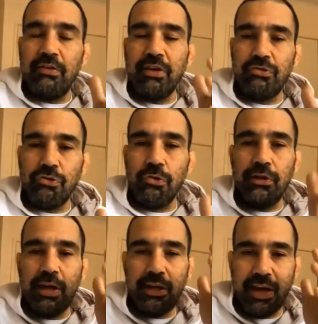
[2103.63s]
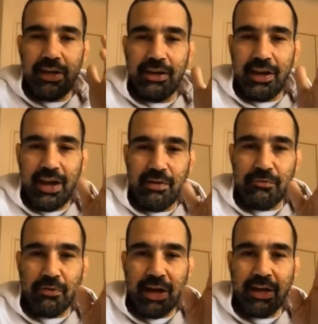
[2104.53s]
a show they can have
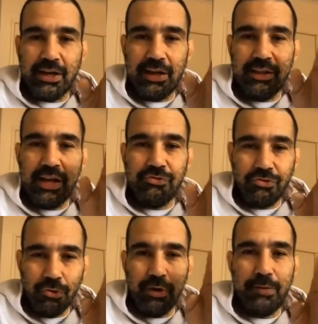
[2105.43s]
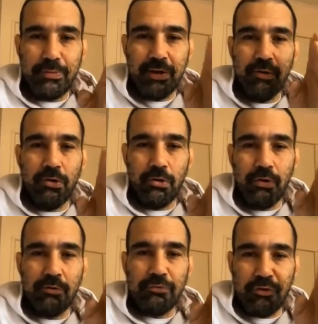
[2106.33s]
like that show happening
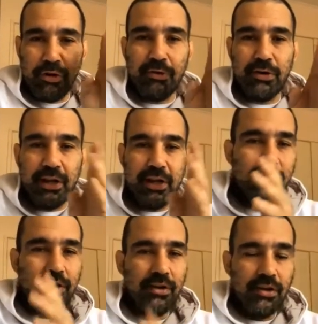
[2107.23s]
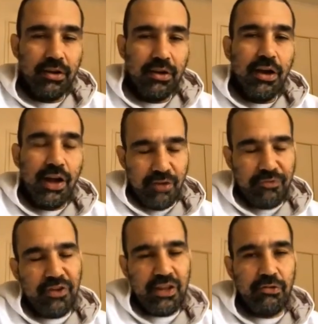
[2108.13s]
frequently, I
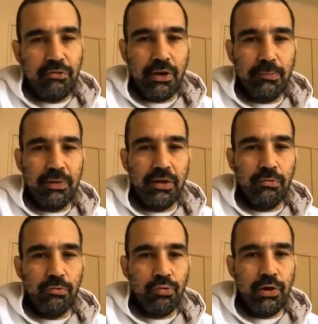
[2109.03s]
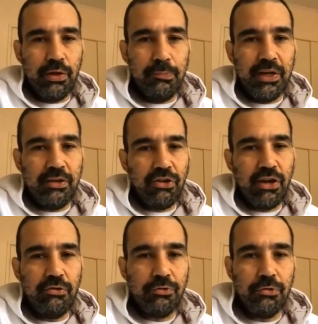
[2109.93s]
think that's going to be really big
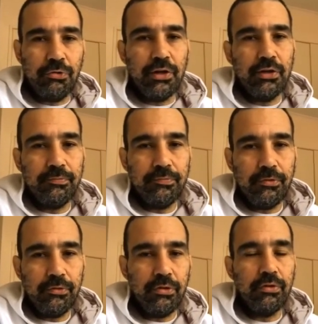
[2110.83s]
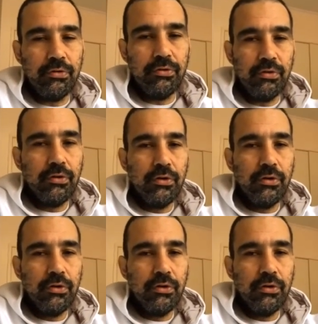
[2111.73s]
change for Nogi. So